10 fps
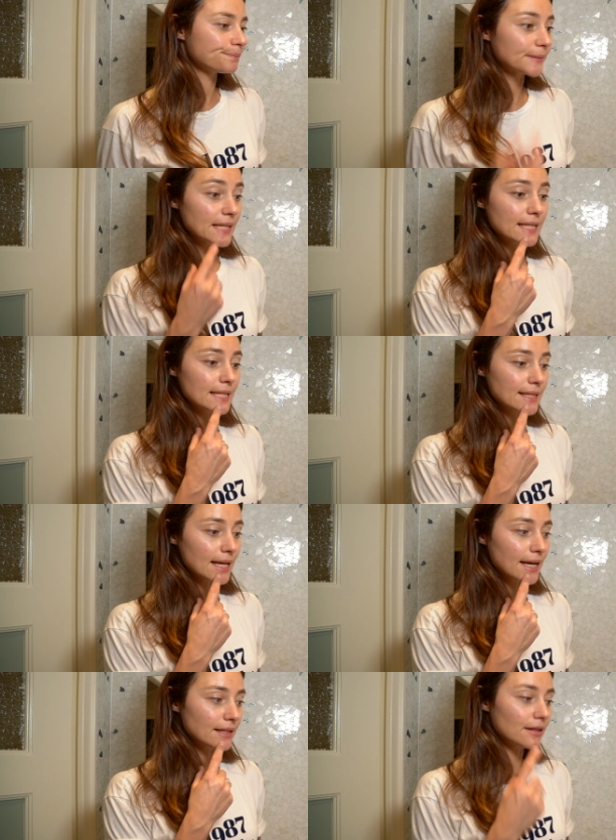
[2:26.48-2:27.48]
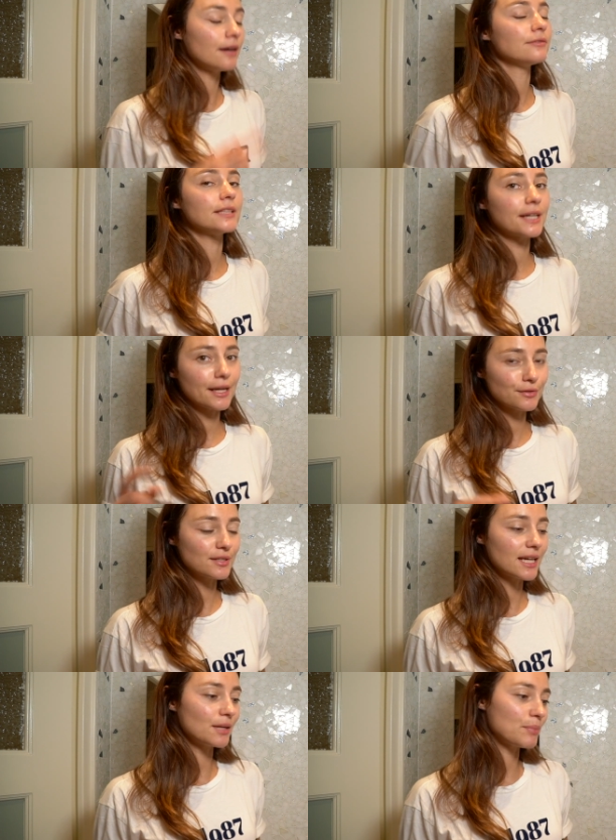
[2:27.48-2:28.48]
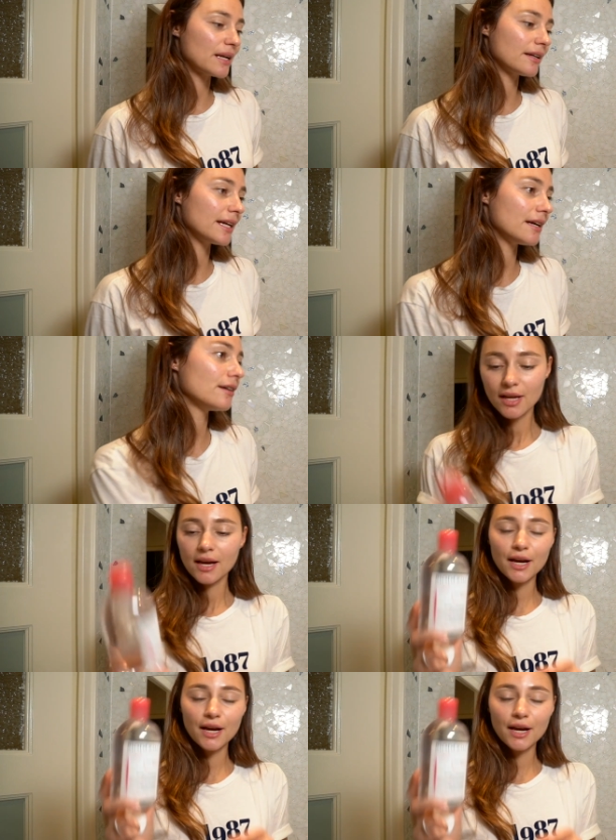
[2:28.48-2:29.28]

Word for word: this is a sign of that I have to take better care.